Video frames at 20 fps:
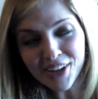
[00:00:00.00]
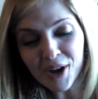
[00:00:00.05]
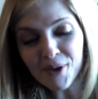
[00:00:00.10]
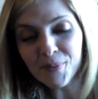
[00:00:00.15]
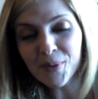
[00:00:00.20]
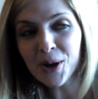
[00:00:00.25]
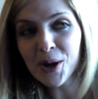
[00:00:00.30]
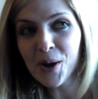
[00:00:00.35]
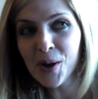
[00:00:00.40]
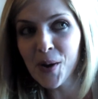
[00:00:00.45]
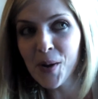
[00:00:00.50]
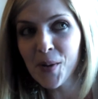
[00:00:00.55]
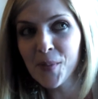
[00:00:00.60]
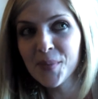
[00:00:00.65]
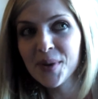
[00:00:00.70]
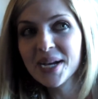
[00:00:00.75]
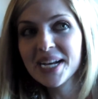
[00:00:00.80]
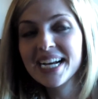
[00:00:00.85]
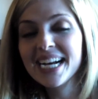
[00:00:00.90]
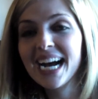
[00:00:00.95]
I went
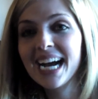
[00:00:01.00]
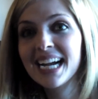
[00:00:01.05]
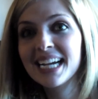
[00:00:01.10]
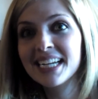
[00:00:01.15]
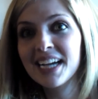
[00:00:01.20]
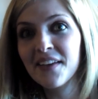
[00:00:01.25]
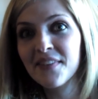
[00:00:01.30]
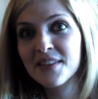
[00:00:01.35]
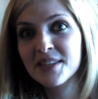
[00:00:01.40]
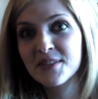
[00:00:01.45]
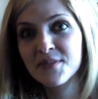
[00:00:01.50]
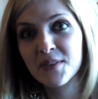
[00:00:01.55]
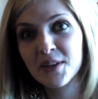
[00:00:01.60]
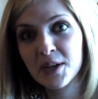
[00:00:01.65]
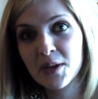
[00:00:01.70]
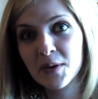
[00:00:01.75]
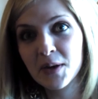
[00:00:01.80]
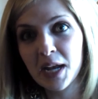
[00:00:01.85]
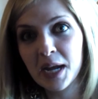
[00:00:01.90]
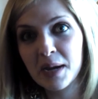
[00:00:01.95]
home. I had gotten this
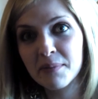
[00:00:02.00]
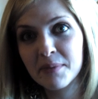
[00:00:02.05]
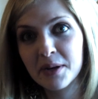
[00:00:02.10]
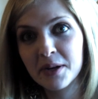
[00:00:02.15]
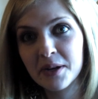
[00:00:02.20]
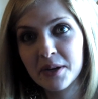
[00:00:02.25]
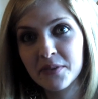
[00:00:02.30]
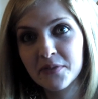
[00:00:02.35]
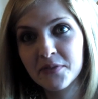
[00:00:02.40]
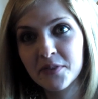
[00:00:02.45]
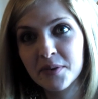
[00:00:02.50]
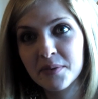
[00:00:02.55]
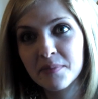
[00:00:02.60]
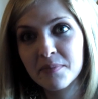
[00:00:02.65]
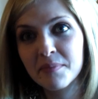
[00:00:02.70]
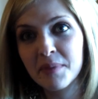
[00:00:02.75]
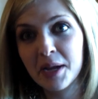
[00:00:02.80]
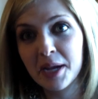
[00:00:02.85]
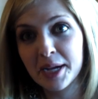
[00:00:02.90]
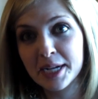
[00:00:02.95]
video camera
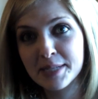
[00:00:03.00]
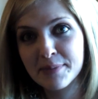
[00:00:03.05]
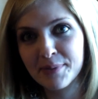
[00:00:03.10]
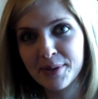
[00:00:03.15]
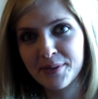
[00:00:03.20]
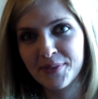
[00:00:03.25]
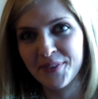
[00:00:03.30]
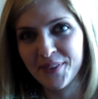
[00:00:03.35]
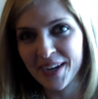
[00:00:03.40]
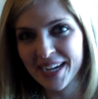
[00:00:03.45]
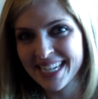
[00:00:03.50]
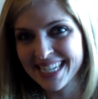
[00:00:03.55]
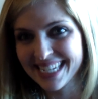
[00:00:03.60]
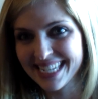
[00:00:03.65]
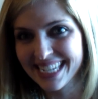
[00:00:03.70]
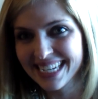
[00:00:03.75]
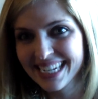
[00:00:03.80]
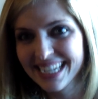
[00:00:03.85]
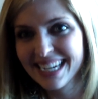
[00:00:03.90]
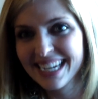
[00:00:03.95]
from my ex-boyfriend
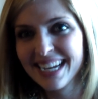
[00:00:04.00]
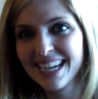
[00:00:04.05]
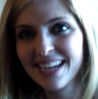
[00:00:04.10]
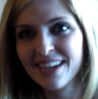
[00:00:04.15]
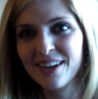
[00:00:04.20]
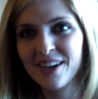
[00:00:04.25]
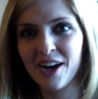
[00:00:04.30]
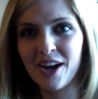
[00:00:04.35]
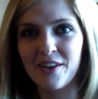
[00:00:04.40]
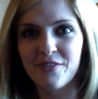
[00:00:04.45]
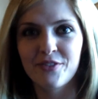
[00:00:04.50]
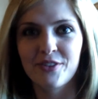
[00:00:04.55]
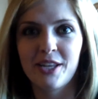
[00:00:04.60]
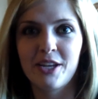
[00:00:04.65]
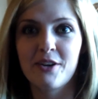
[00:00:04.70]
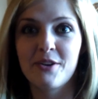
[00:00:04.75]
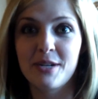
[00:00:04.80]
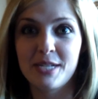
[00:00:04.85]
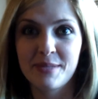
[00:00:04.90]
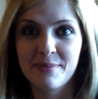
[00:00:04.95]
mm-hmm. uh, for
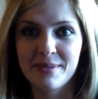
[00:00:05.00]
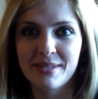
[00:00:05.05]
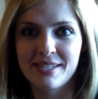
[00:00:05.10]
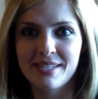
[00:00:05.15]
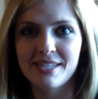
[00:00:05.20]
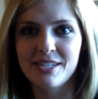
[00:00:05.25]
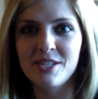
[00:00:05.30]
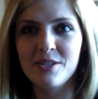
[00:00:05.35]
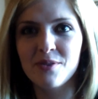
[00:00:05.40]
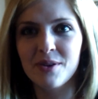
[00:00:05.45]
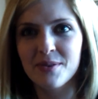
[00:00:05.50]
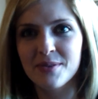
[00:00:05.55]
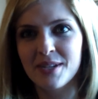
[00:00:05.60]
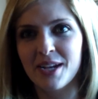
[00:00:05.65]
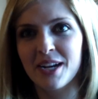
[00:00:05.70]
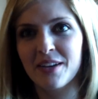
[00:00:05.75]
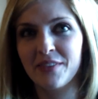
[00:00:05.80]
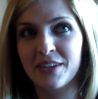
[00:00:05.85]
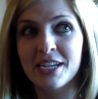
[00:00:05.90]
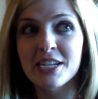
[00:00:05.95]
like Christmas because he knew I was
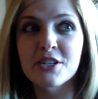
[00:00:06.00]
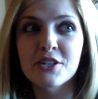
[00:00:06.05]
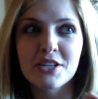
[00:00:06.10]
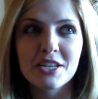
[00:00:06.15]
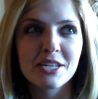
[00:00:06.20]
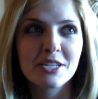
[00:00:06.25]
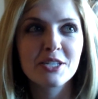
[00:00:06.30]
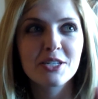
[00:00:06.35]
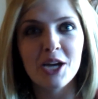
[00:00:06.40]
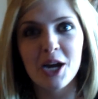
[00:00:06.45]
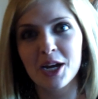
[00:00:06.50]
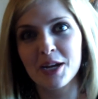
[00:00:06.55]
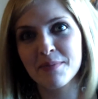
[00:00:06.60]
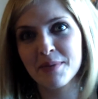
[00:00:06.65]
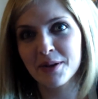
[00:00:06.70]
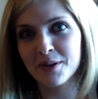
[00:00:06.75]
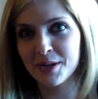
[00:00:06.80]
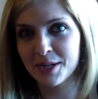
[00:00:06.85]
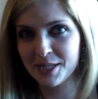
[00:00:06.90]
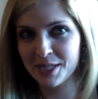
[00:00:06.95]
kind of like interested in
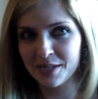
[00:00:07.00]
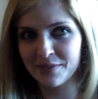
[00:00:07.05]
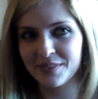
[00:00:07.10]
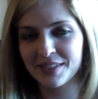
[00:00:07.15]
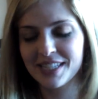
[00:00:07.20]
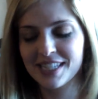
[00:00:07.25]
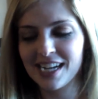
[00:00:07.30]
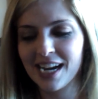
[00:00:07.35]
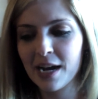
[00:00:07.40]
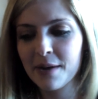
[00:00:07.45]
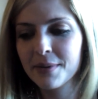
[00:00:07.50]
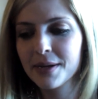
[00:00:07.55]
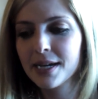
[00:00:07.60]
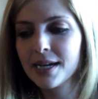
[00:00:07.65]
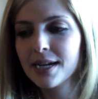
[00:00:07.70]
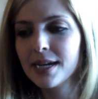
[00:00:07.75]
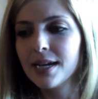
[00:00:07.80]
documentary stuff at the time.